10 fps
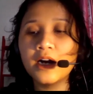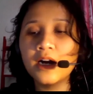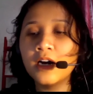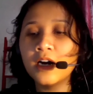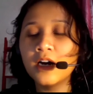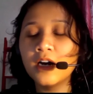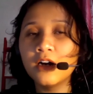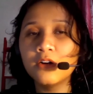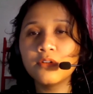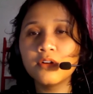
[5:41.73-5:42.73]

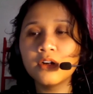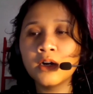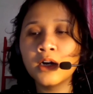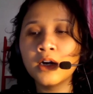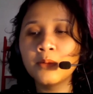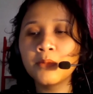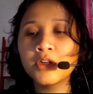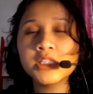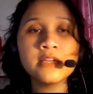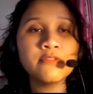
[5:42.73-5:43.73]
Uh, uh
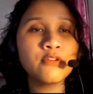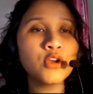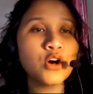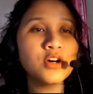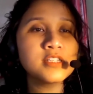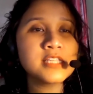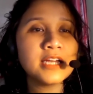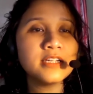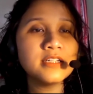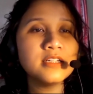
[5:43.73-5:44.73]
Mercy for your
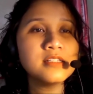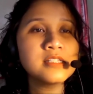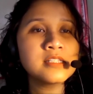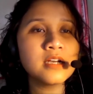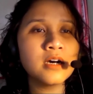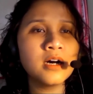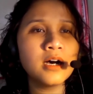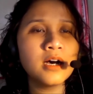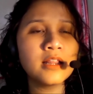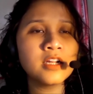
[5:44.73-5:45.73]
attendance uh,